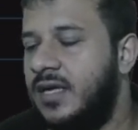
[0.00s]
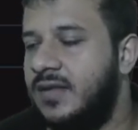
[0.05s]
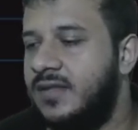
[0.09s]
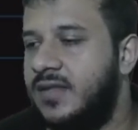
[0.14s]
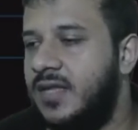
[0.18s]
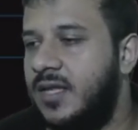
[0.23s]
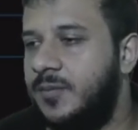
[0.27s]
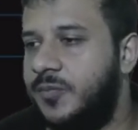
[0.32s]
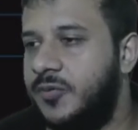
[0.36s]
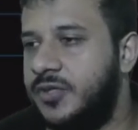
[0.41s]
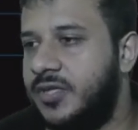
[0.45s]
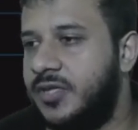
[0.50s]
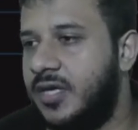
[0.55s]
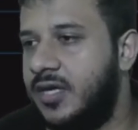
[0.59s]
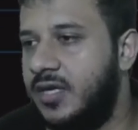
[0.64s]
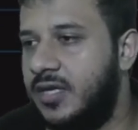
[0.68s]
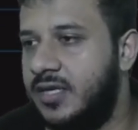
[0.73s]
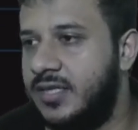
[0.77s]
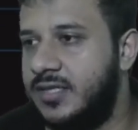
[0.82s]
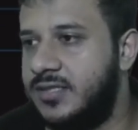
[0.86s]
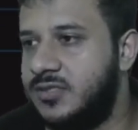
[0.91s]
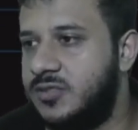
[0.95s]
Then
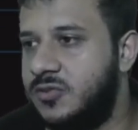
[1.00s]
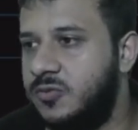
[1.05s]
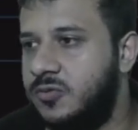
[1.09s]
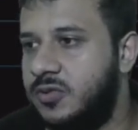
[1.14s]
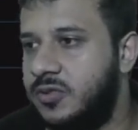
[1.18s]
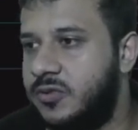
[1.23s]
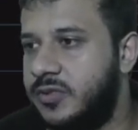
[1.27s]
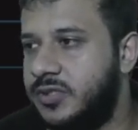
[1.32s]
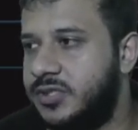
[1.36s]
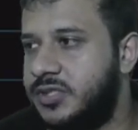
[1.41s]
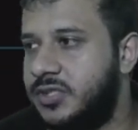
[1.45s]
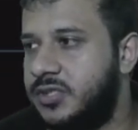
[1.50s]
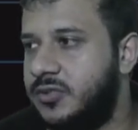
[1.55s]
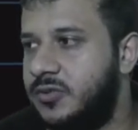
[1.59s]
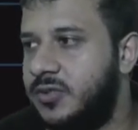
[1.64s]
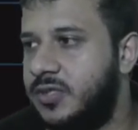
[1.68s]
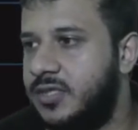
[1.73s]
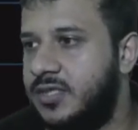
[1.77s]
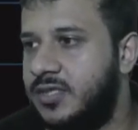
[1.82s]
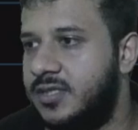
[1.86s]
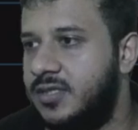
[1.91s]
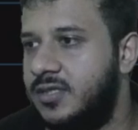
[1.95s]
Putta, let's do a question
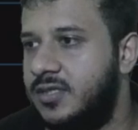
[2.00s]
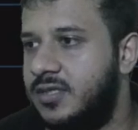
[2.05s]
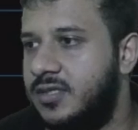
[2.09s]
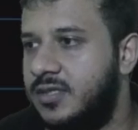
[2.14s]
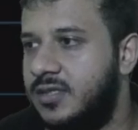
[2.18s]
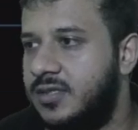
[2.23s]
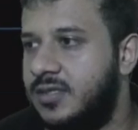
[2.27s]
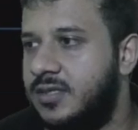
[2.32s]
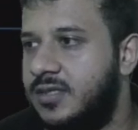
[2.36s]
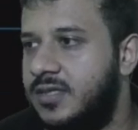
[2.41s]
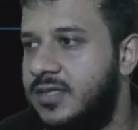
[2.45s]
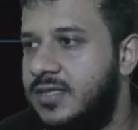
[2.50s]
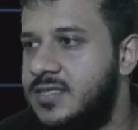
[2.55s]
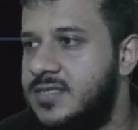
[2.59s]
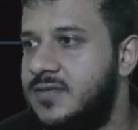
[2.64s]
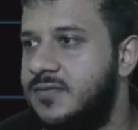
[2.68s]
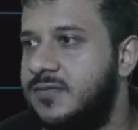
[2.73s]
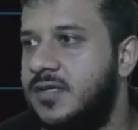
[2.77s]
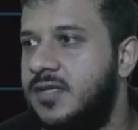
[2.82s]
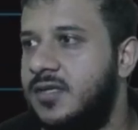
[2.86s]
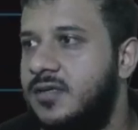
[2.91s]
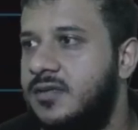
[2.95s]
together. An
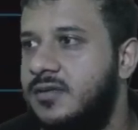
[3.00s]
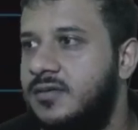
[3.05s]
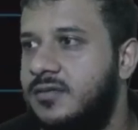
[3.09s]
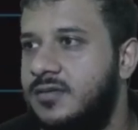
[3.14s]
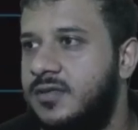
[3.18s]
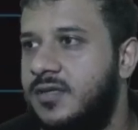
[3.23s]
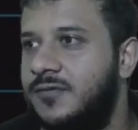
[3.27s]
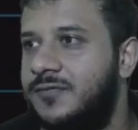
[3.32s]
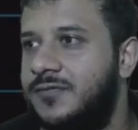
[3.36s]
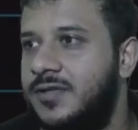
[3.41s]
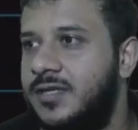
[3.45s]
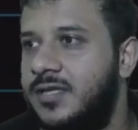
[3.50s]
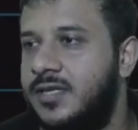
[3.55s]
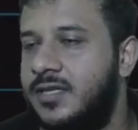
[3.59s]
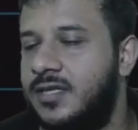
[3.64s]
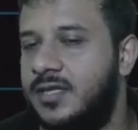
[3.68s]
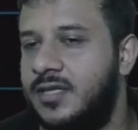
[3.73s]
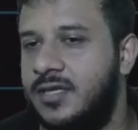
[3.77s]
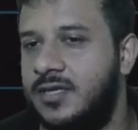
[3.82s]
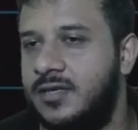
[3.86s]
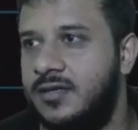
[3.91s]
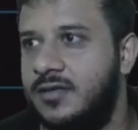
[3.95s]
easy one,
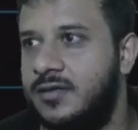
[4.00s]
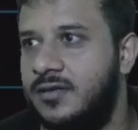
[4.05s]
definitely.